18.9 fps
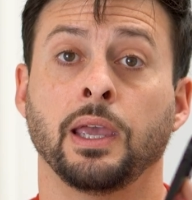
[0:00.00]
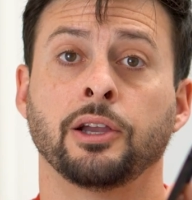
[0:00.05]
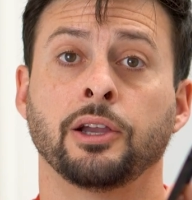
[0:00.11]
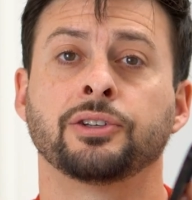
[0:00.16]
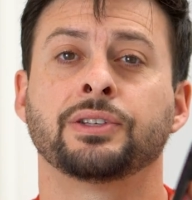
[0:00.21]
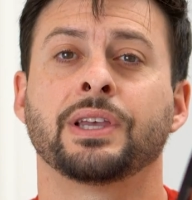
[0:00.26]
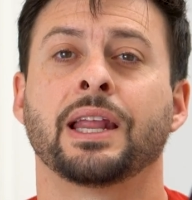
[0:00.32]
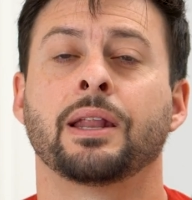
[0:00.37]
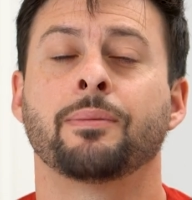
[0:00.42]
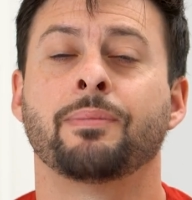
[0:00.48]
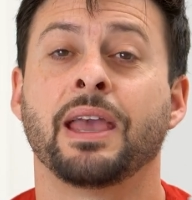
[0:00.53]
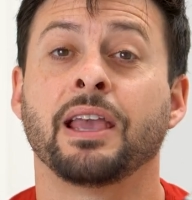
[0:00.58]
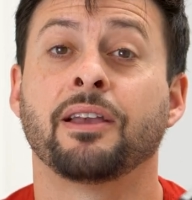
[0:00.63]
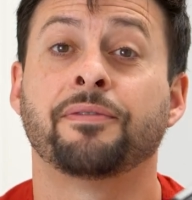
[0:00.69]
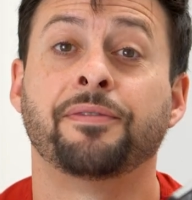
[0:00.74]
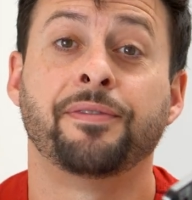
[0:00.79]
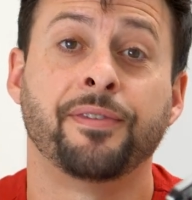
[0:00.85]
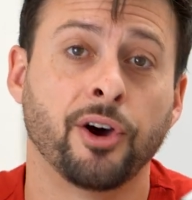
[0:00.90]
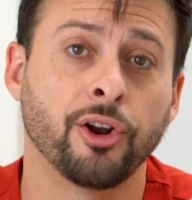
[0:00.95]
Here's how to make
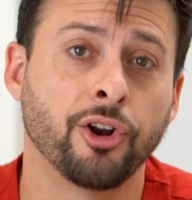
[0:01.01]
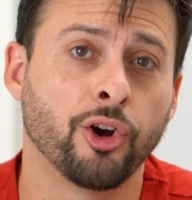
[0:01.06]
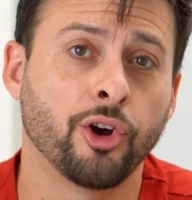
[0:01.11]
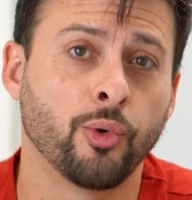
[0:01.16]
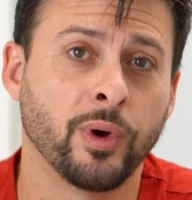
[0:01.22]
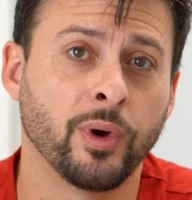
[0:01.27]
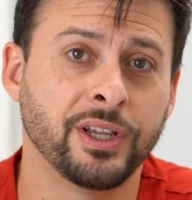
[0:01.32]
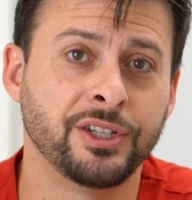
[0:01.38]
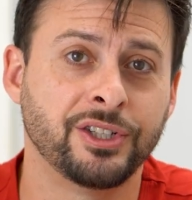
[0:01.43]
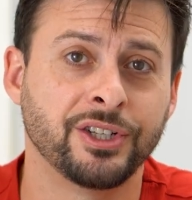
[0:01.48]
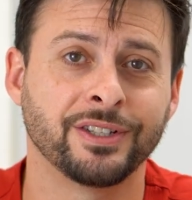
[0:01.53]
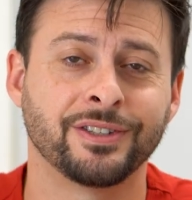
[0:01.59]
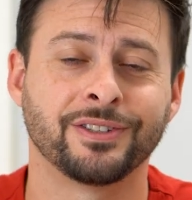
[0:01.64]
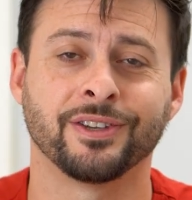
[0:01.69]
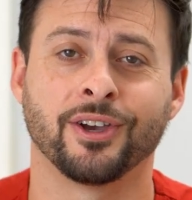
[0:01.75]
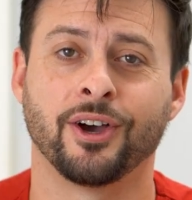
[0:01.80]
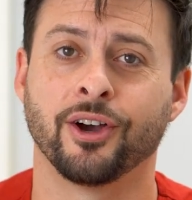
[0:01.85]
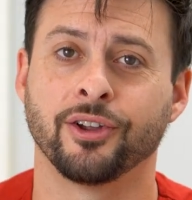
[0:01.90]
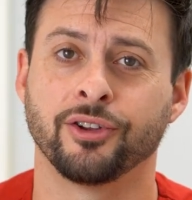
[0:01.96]
photo
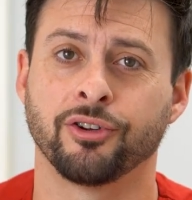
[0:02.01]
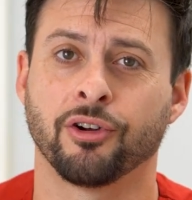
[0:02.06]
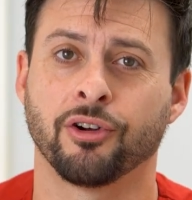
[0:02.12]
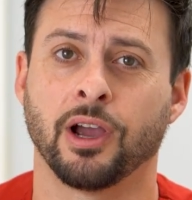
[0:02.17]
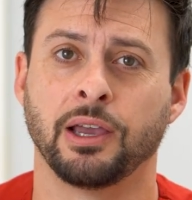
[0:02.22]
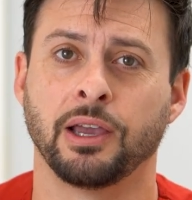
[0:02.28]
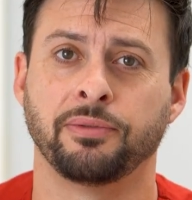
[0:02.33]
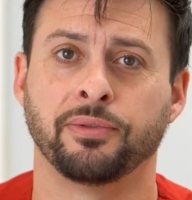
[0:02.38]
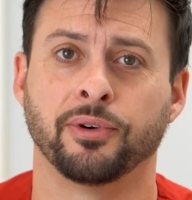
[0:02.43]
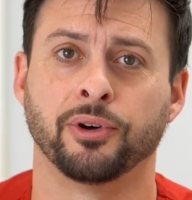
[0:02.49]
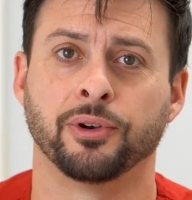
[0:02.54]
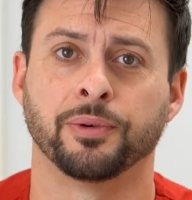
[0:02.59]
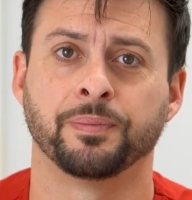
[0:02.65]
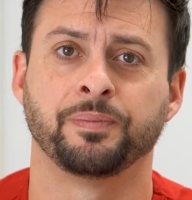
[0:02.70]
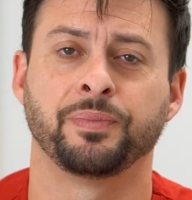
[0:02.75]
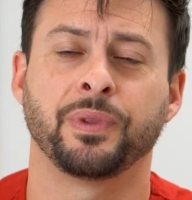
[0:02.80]
widgets on your iPhone.